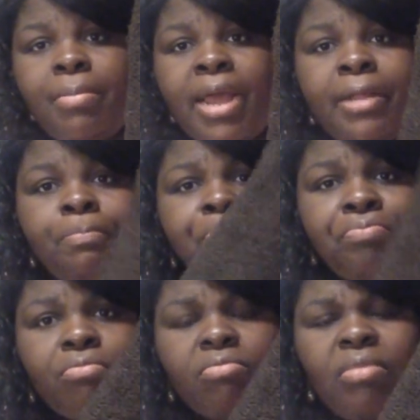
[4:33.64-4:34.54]
and my
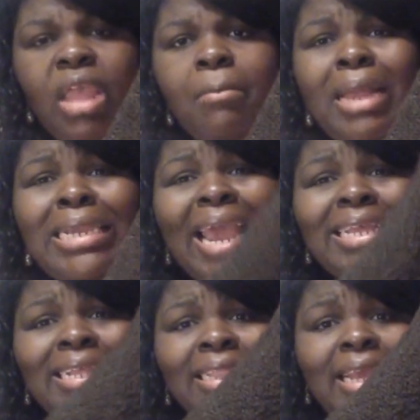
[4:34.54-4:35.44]
my
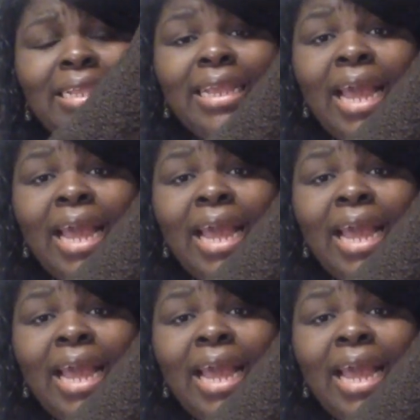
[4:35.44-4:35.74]
jackets and things to